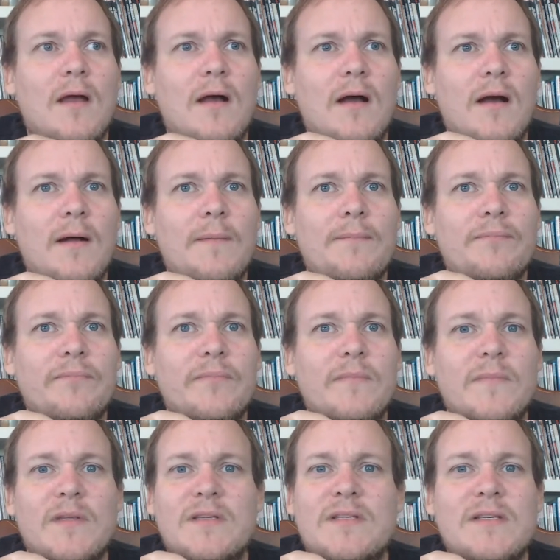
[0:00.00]

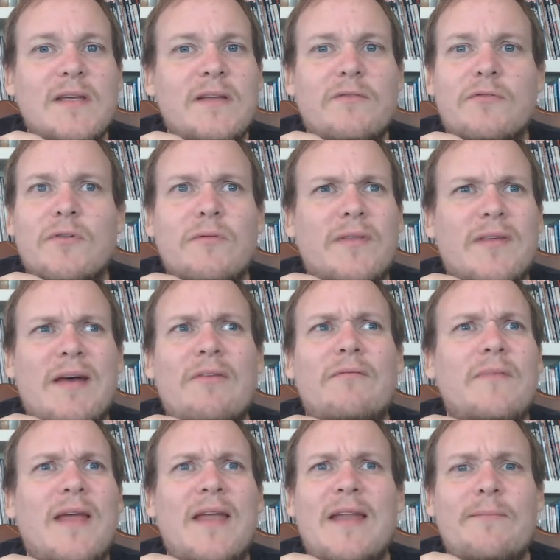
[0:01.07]
The seed grew without
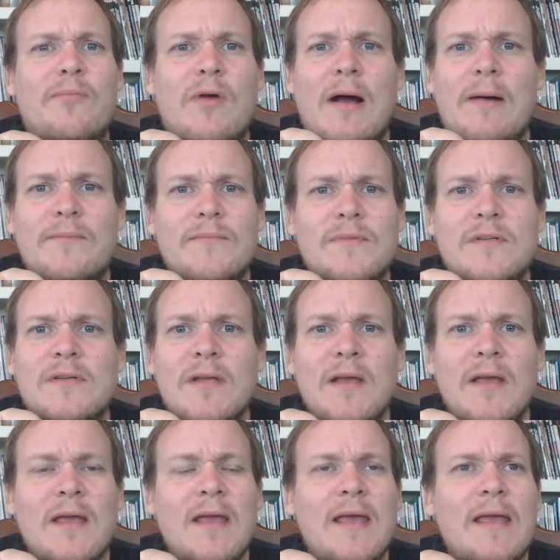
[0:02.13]
any problems.
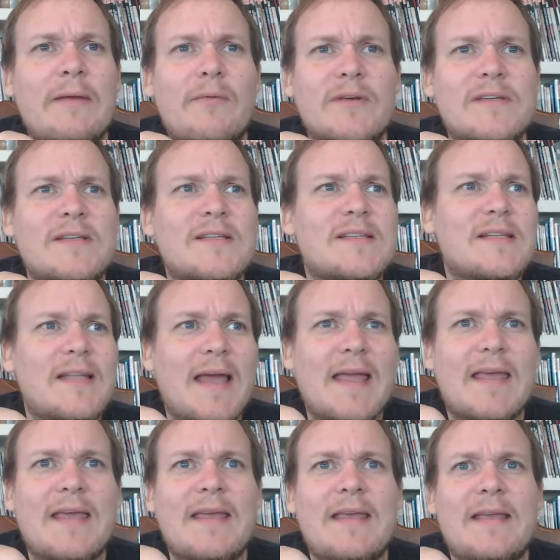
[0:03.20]
It wasn't as
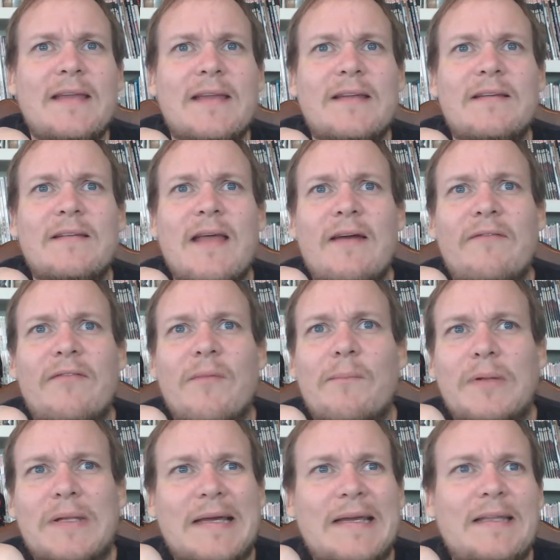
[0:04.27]
lanky, didn't have the
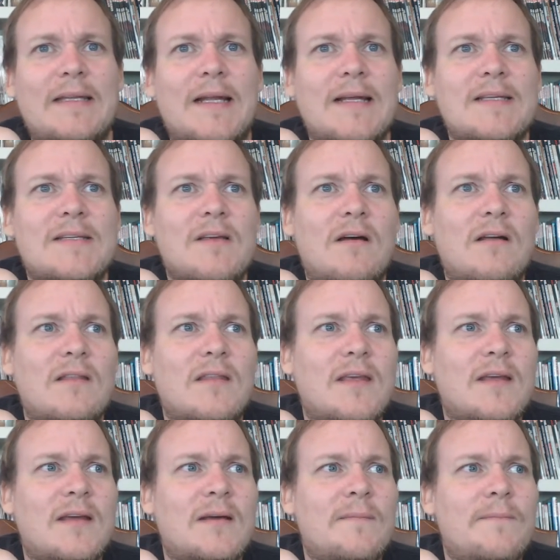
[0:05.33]
blight that I saw on
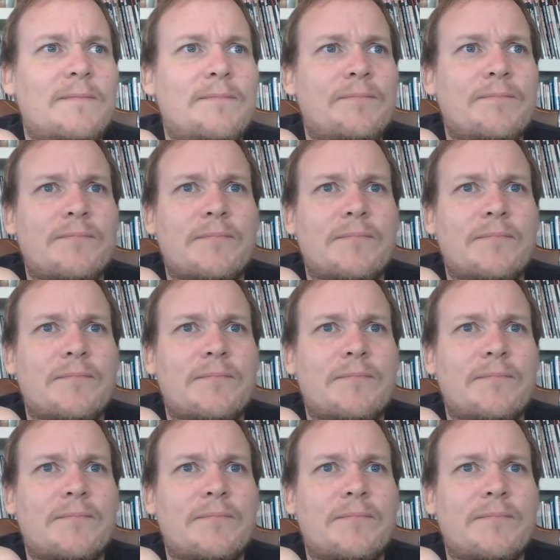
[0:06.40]
the